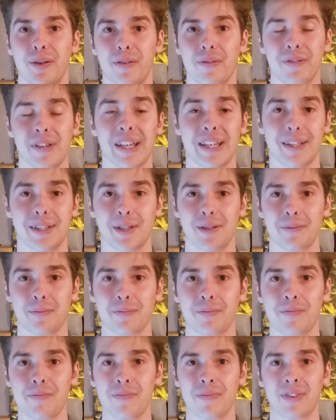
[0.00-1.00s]
feet.
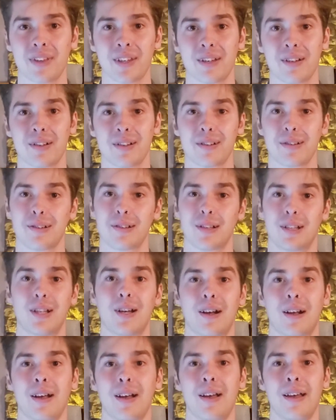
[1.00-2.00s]

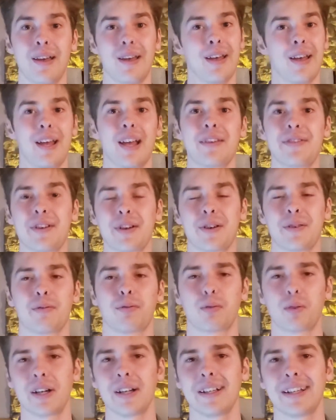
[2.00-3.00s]
Look, if you're
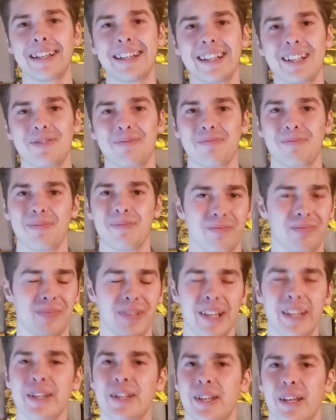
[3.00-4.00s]
really
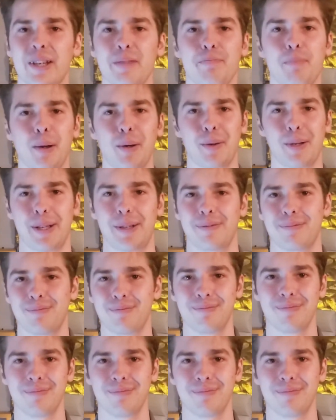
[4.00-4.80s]
into like birding,